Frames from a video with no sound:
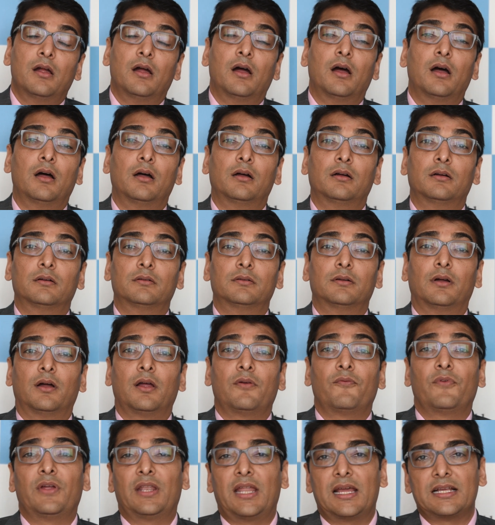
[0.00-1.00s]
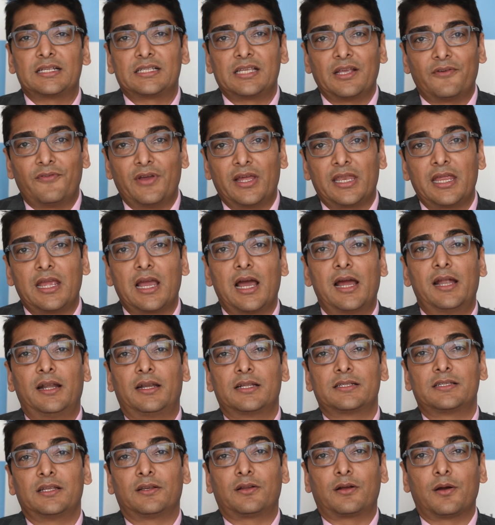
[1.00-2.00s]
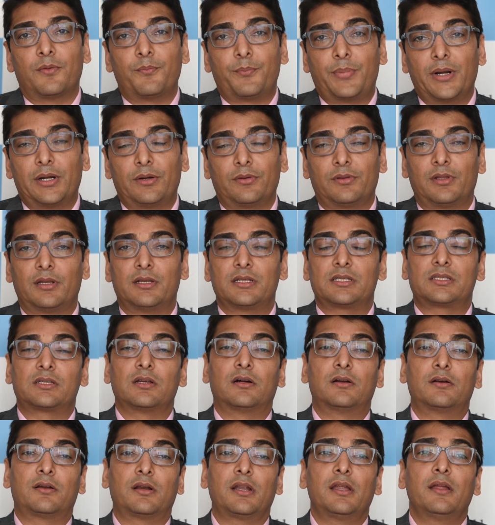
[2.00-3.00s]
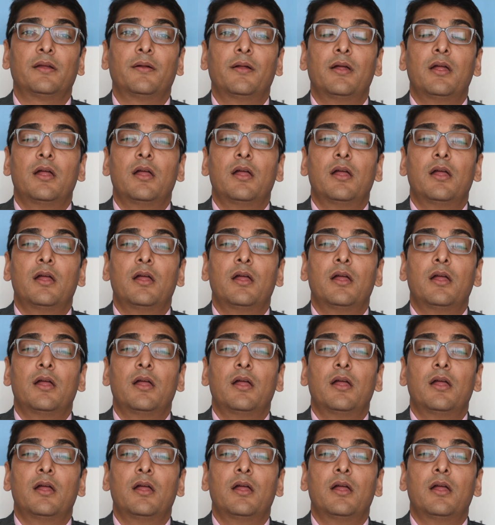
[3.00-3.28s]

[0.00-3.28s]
When I say very high, it isn't compared to the wrist artery,